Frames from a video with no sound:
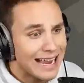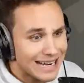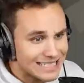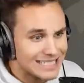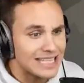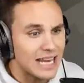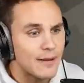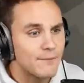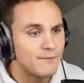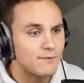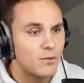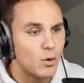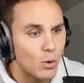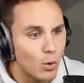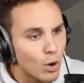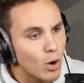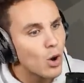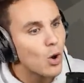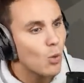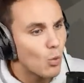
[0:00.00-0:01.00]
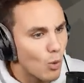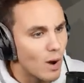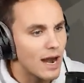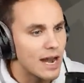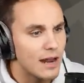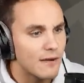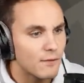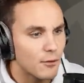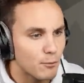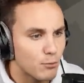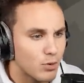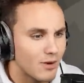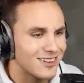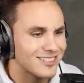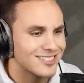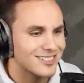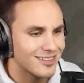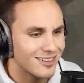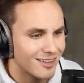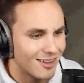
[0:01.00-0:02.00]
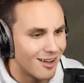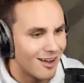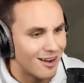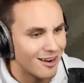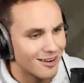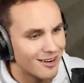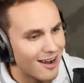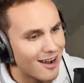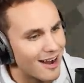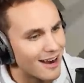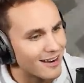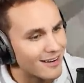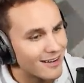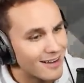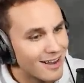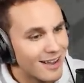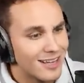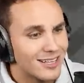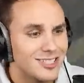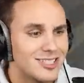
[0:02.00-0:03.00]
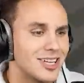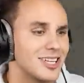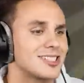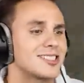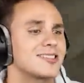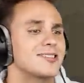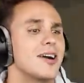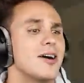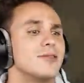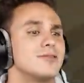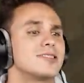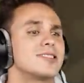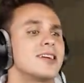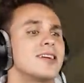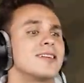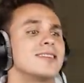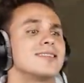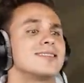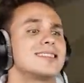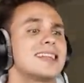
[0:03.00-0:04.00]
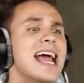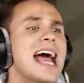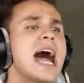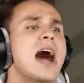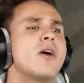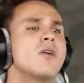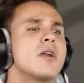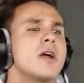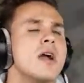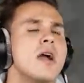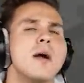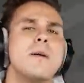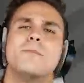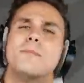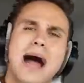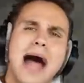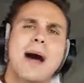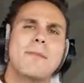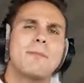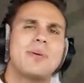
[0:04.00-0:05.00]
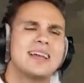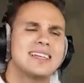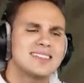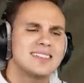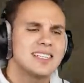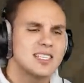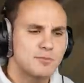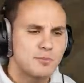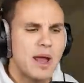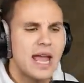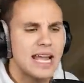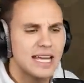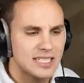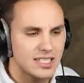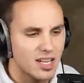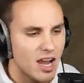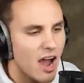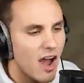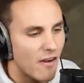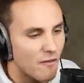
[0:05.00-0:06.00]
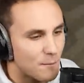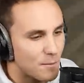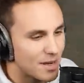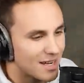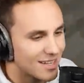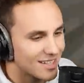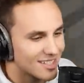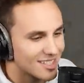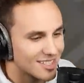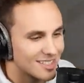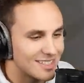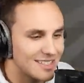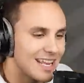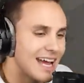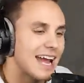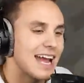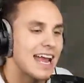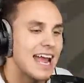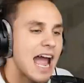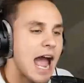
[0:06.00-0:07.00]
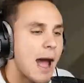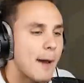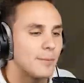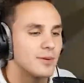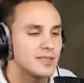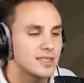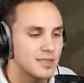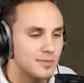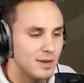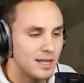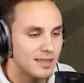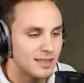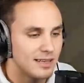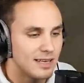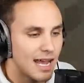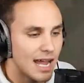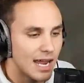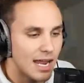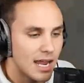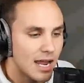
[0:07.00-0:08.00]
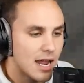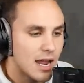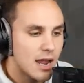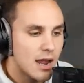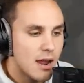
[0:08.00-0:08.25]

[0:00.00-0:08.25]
except for waiting for Preston to log on. Just so turns out, my business pays off because today happens to be the day